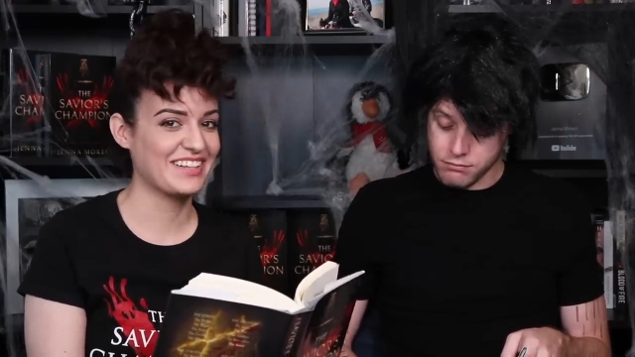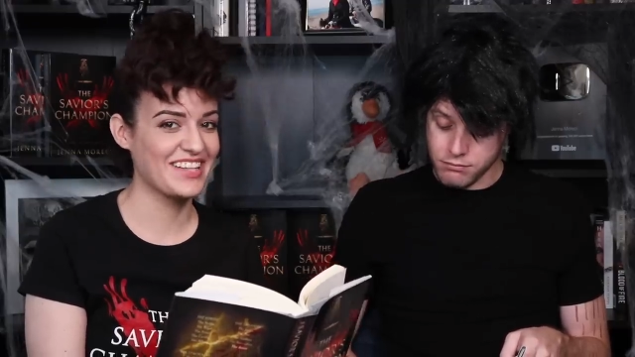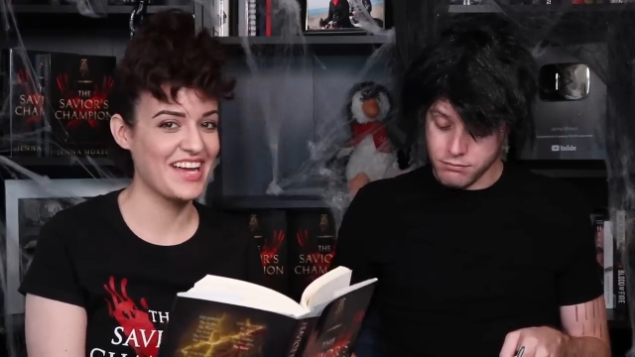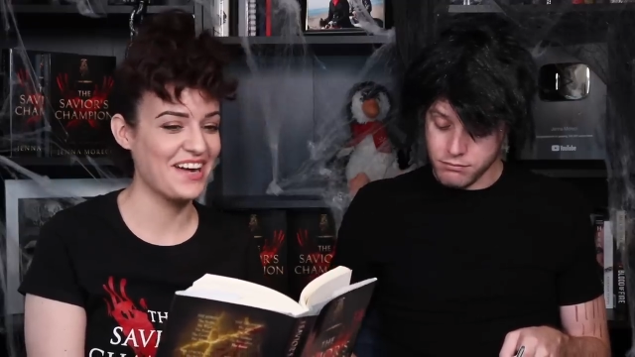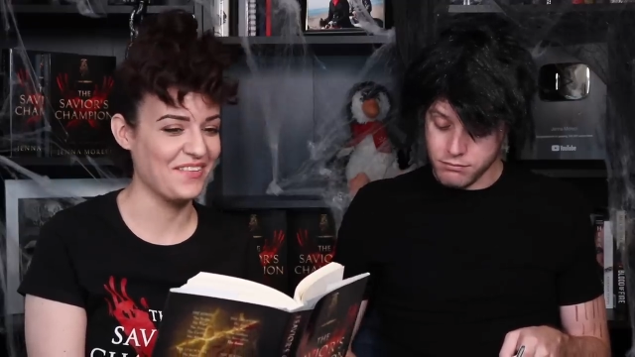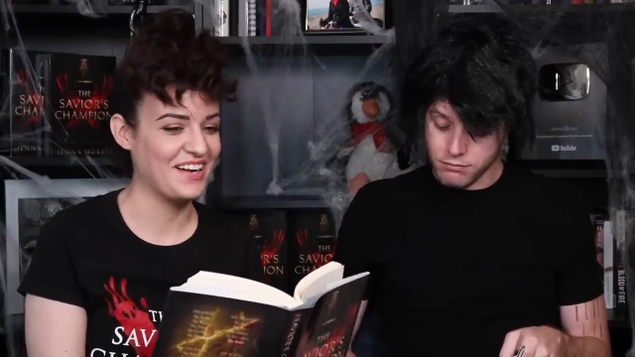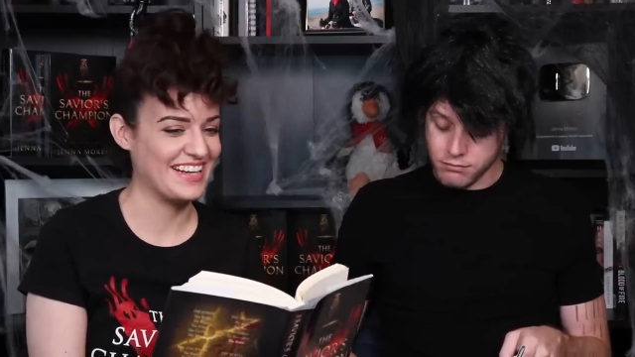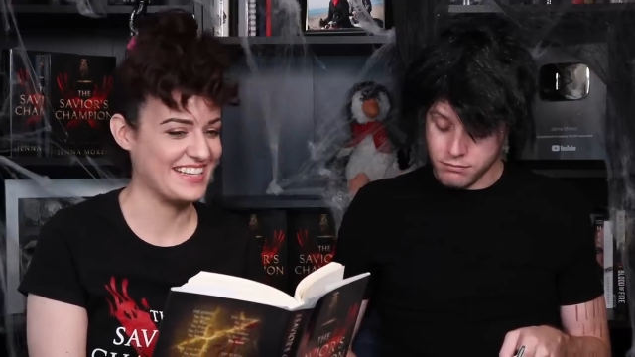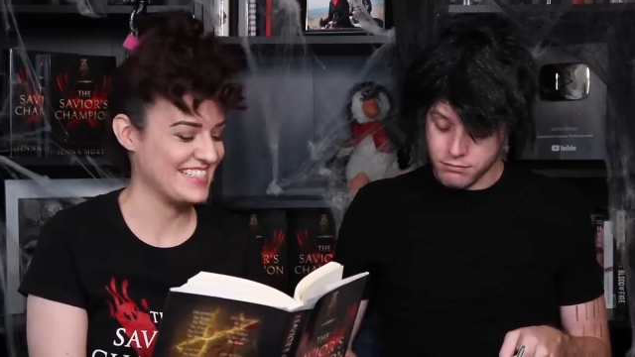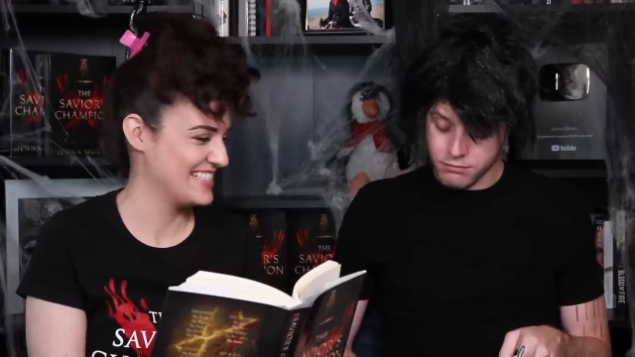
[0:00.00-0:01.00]
Speaker 1: still not
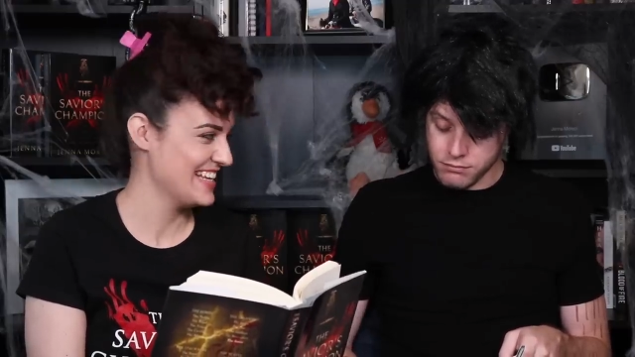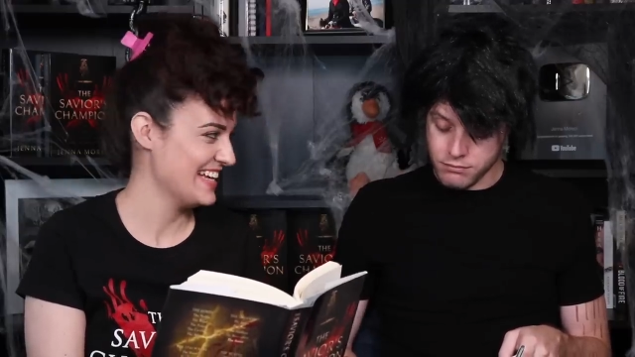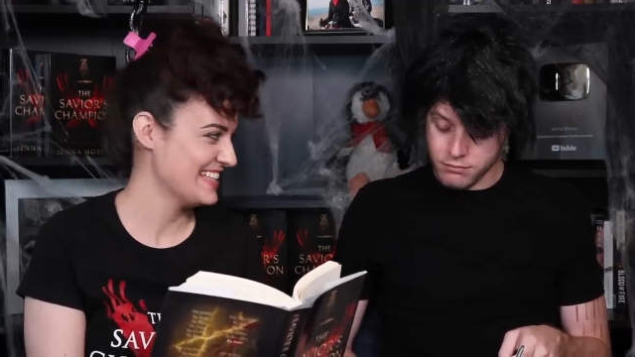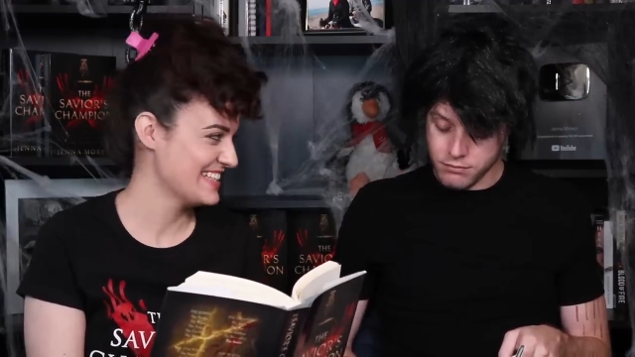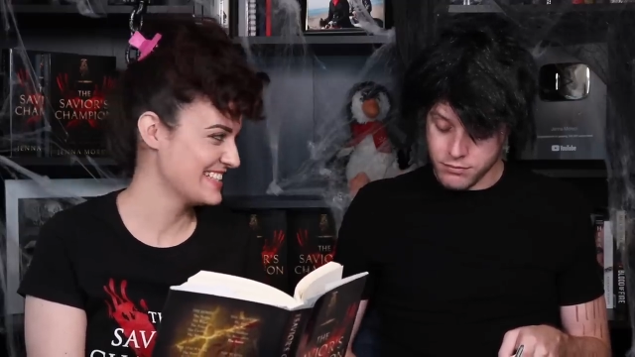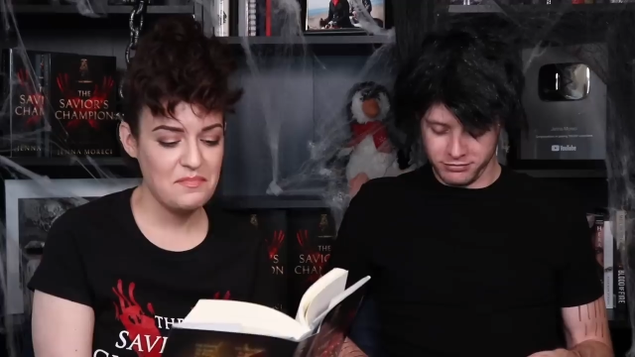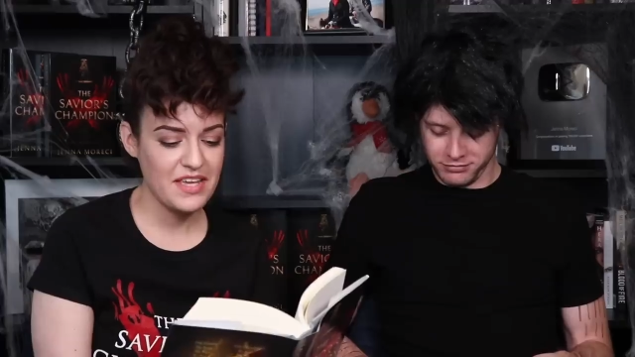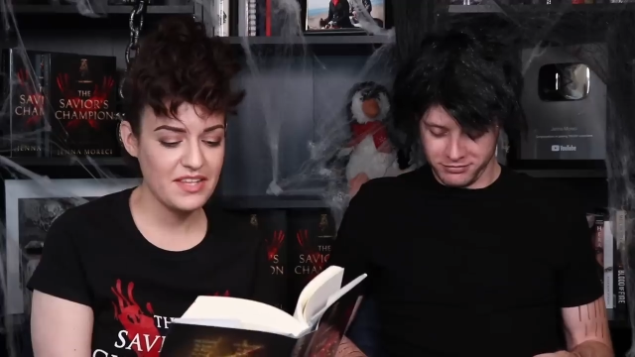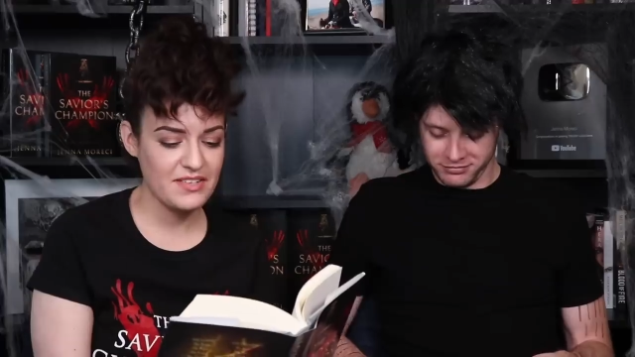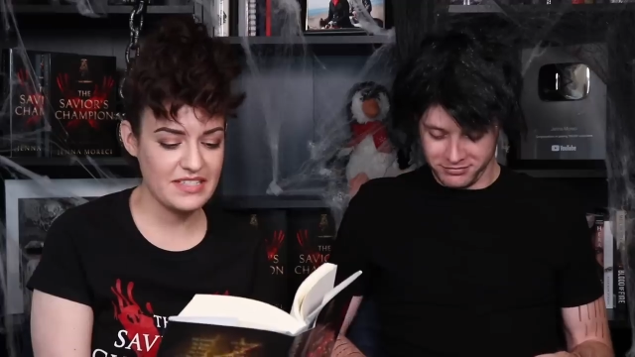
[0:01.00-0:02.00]
what it says.
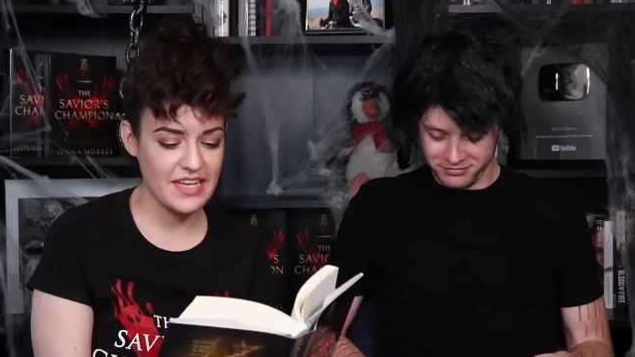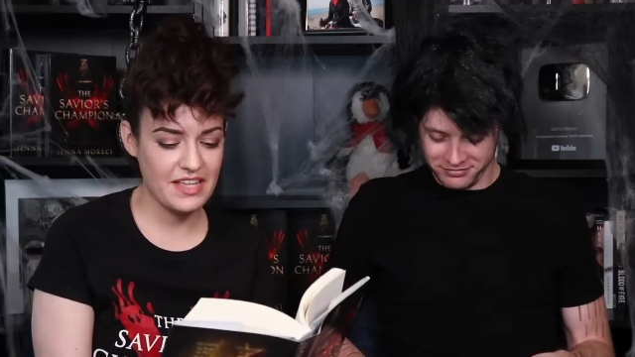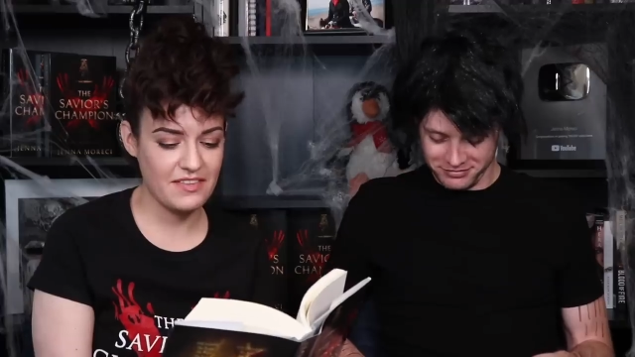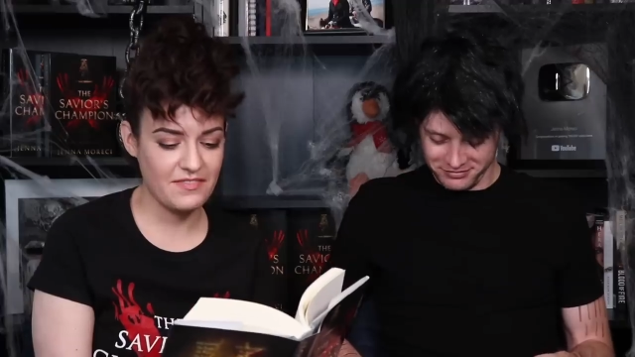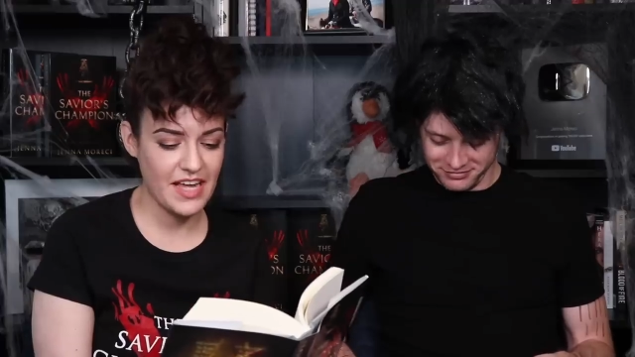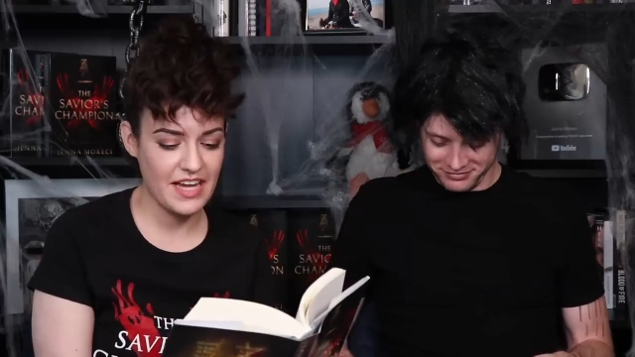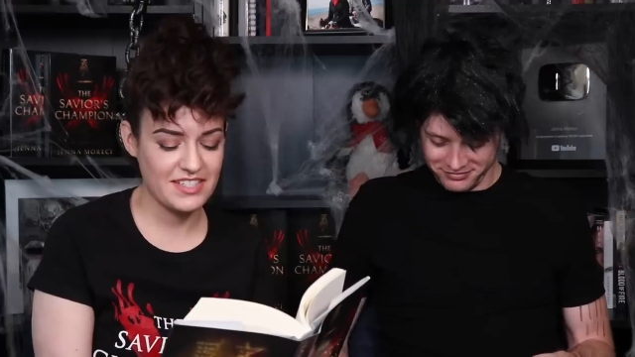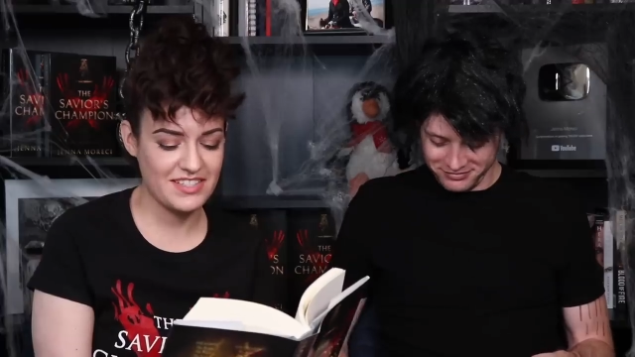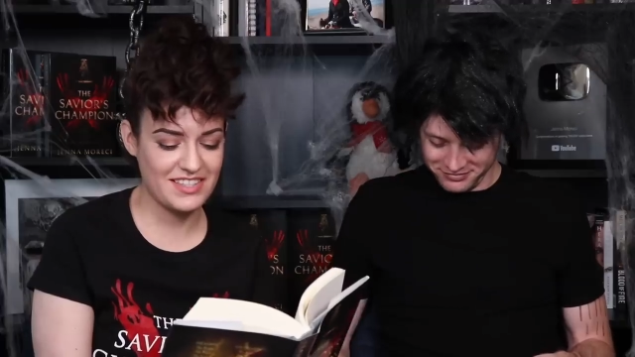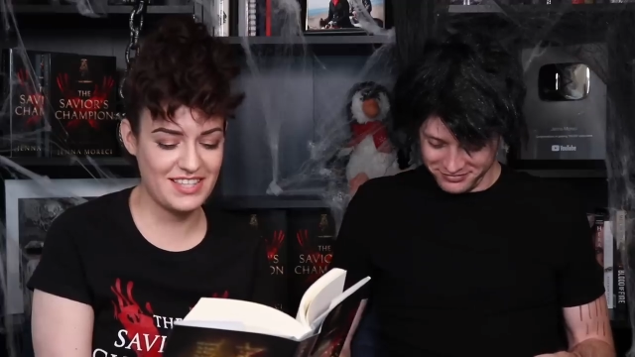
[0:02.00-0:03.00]
Milo's death
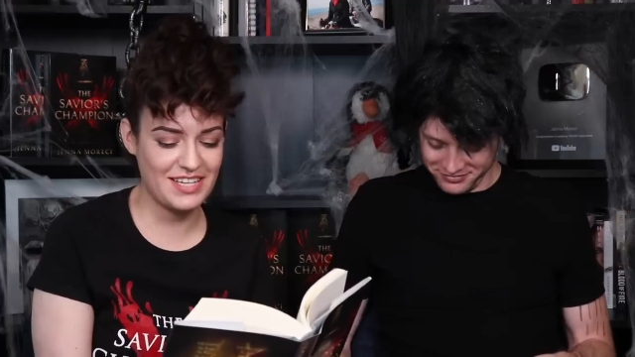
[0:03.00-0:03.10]
flashed.